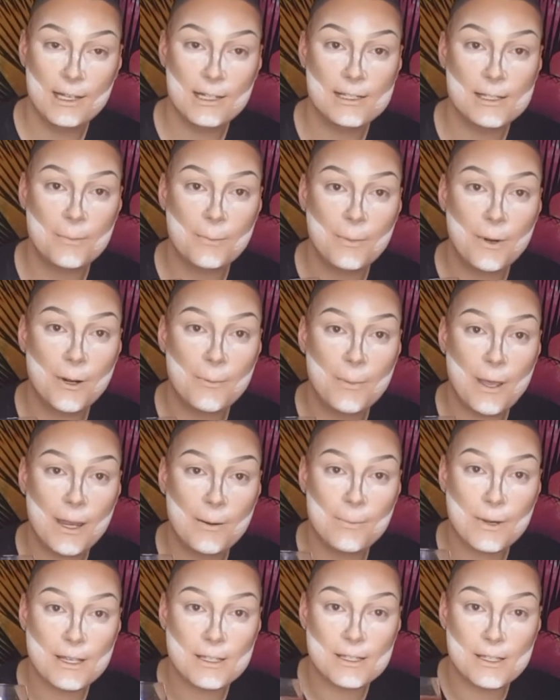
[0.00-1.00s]
It's a
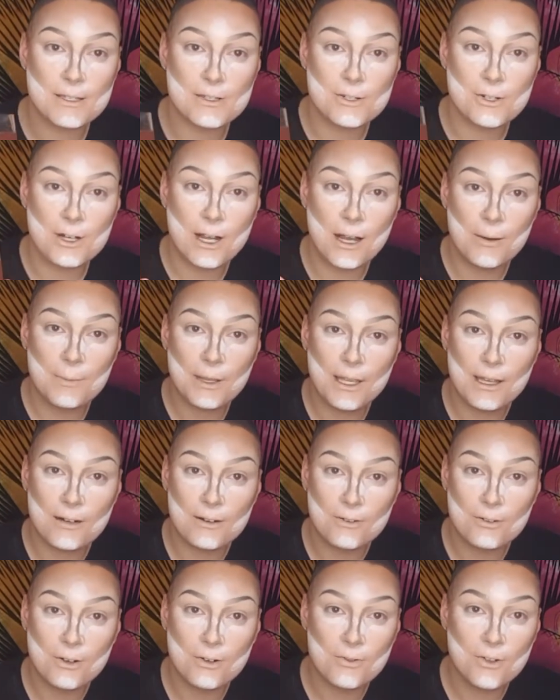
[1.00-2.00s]
mermaid my sister got me. I
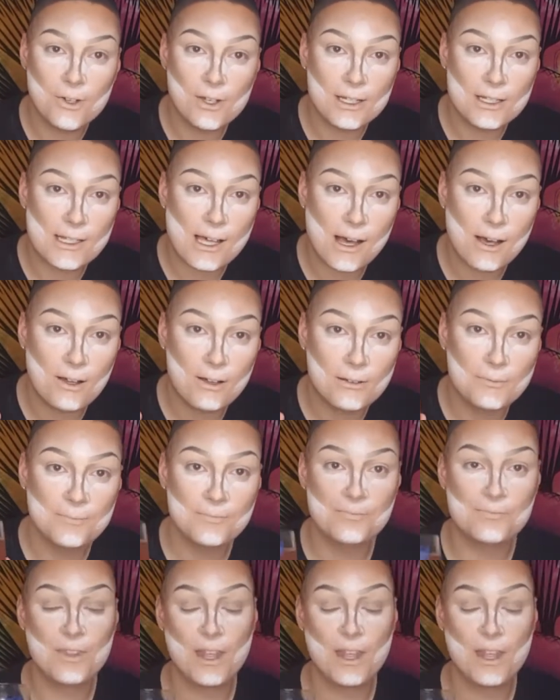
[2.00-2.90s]
don't know if you can tell.